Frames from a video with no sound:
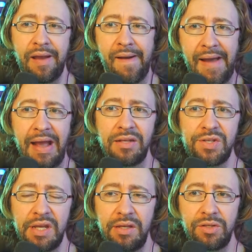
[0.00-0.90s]
Yeah,
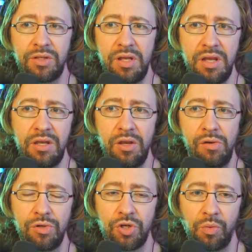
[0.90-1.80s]
as is the
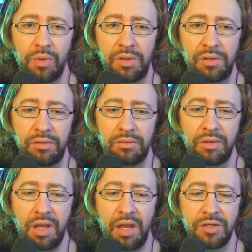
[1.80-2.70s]
usual
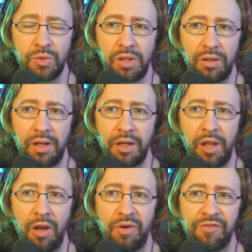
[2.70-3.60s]
case with a lot of
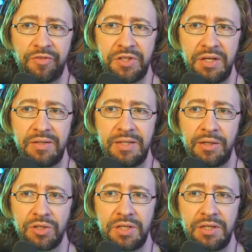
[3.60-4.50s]
KOF 15
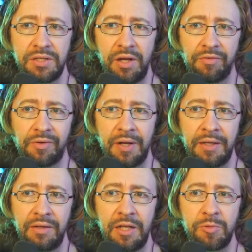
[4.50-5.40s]
DLC stuff.
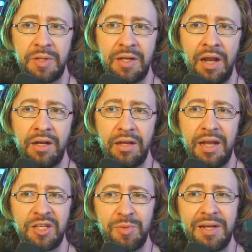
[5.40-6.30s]
Right? It's been yep, kind of
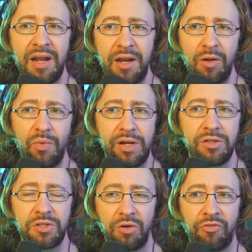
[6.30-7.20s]
yep. it's been kind of
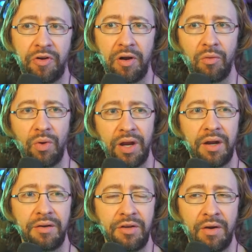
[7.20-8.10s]
weird so far,
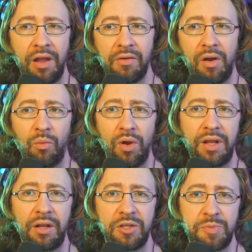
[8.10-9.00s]
where you're either on
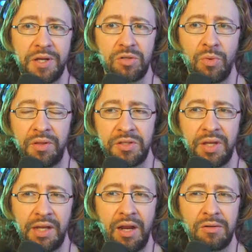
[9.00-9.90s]
one end of the spectrum where this
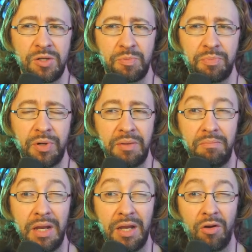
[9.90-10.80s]
like character's pretty
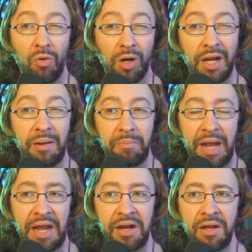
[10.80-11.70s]
mid or kind of
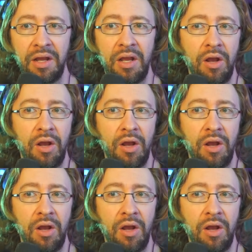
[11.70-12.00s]
bad,